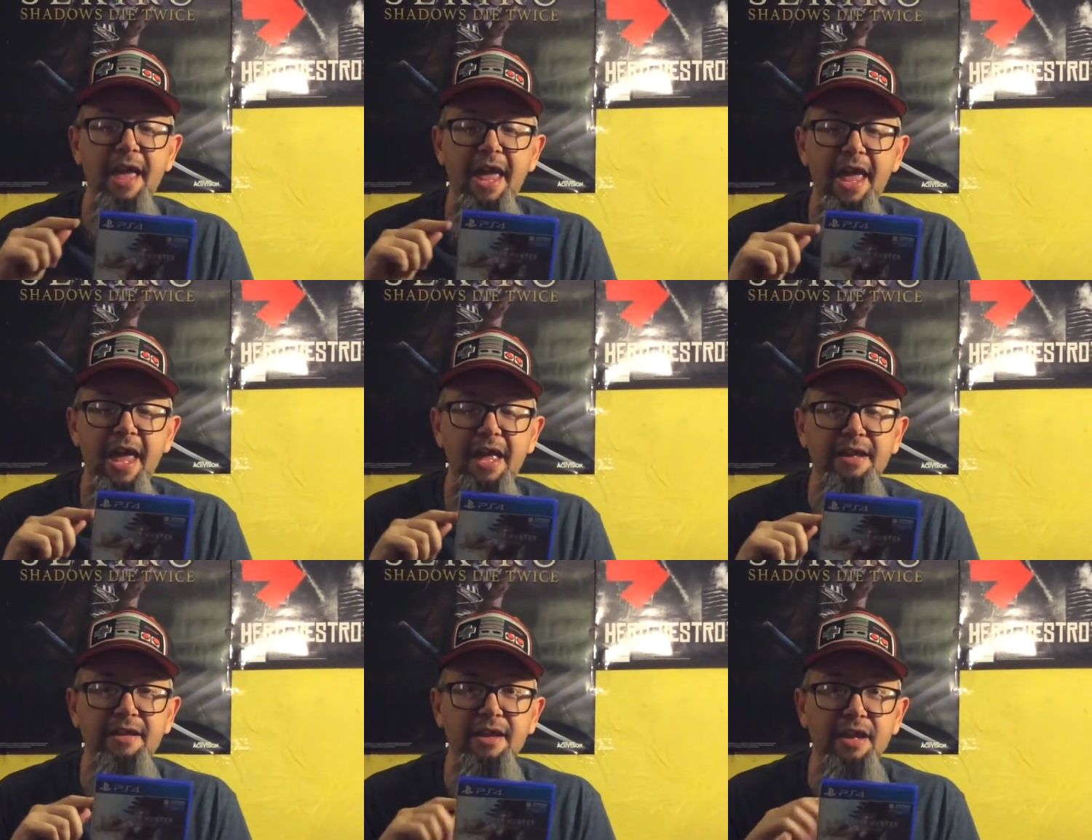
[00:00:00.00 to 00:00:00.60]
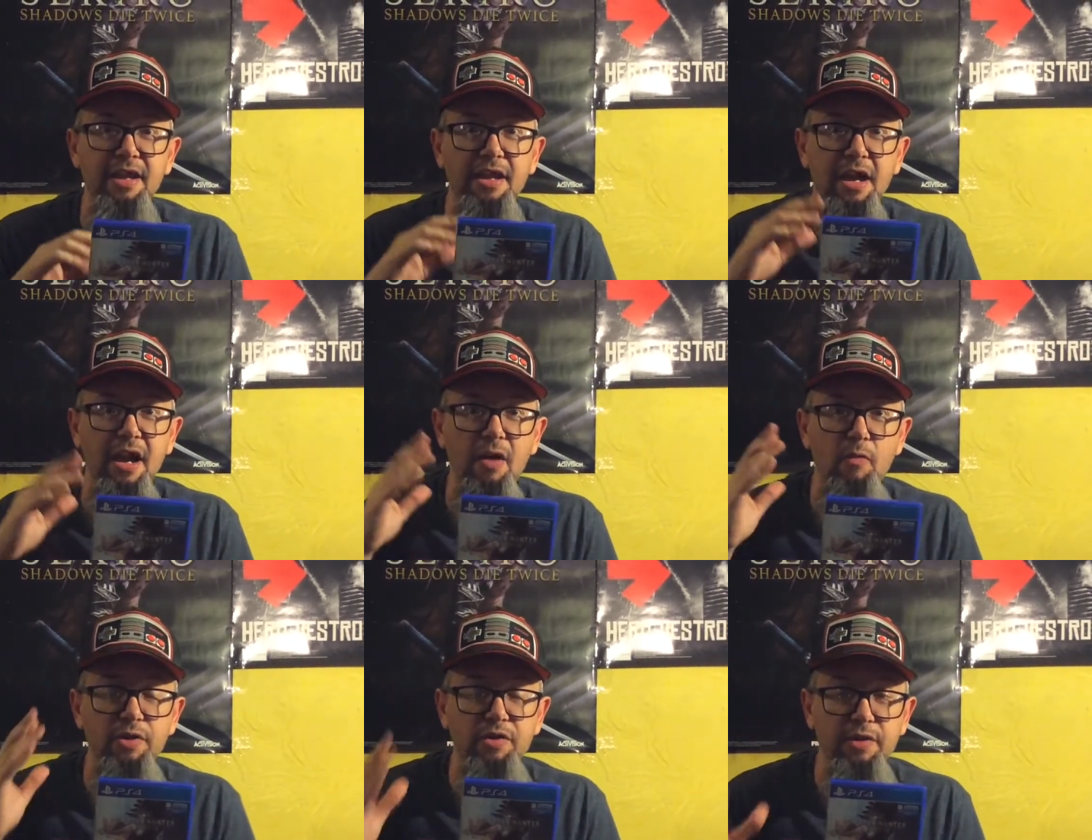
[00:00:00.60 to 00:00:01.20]
and
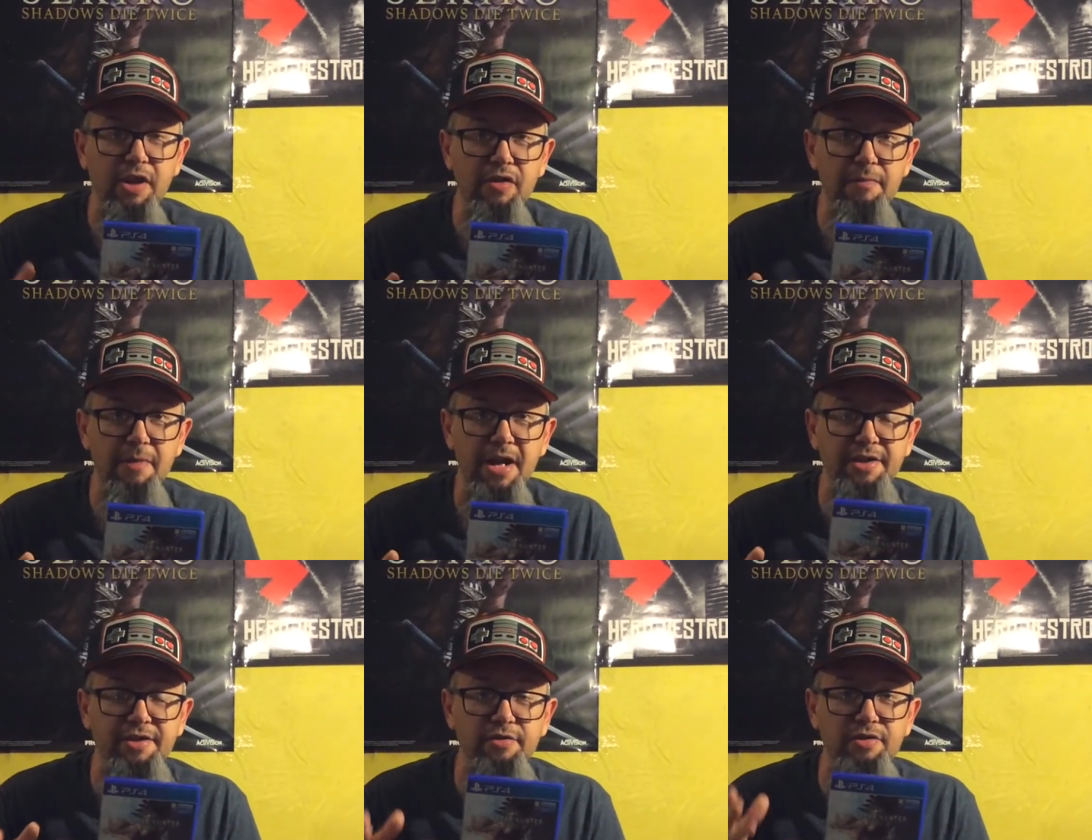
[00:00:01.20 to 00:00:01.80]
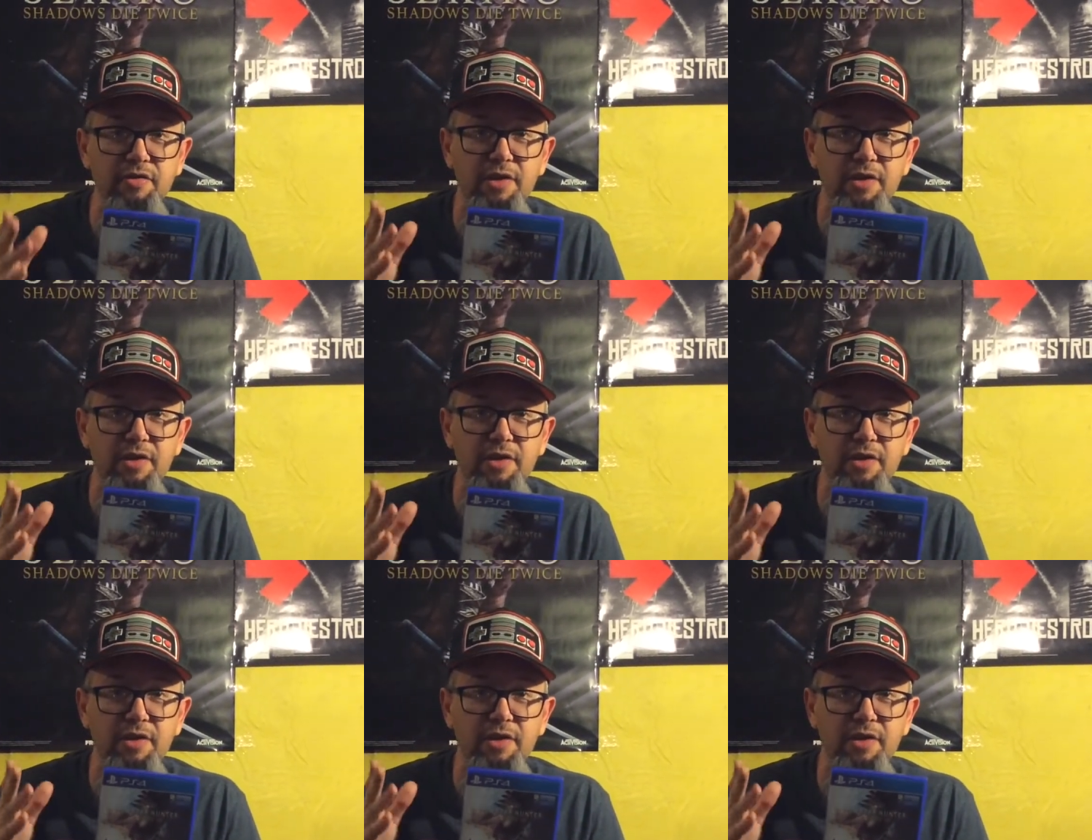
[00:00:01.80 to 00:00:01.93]
when you kill the monsters,